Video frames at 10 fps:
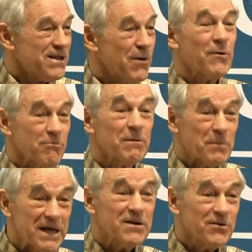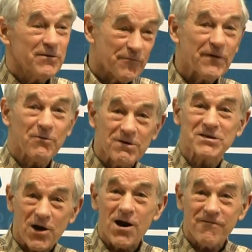that we repeal the Federal
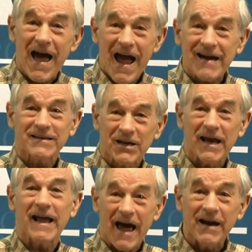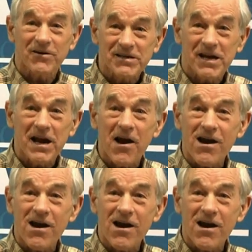Reserve Act at 100 years?